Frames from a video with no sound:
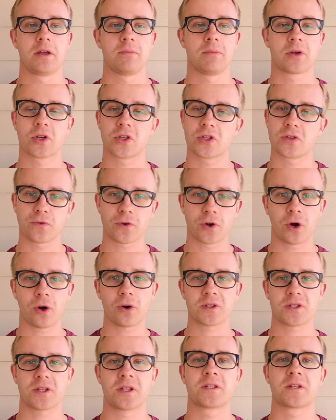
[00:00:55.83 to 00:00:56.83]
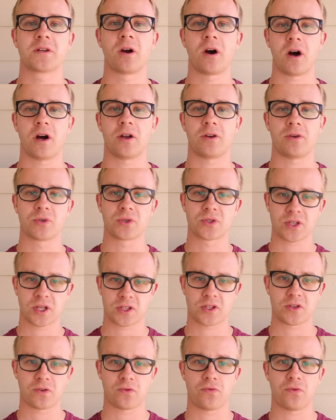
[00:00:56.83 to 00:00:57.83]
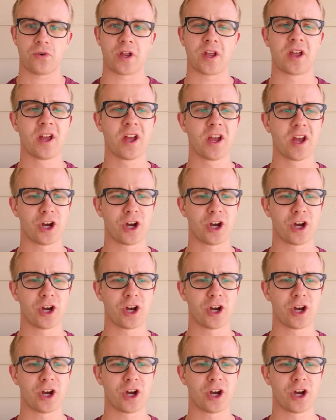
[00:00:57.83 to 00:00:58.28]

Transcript: Because of course it's God who sets you free.